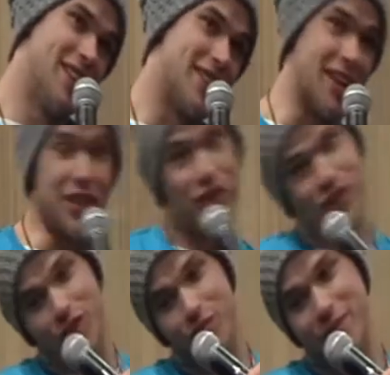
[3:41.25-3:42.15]
Slightly
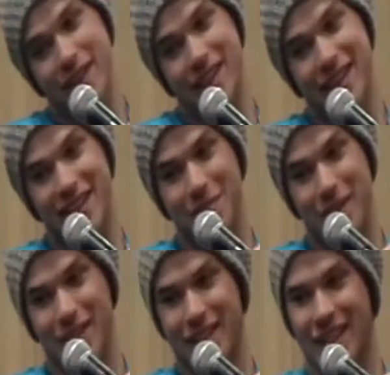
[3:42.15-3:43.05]
Stoopid is
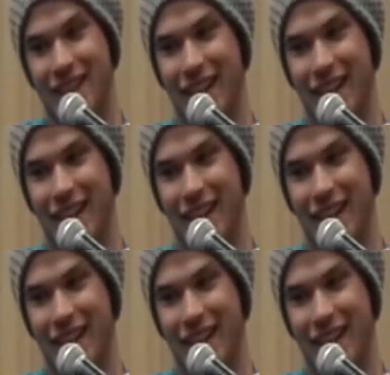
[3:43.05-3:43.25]
amazing.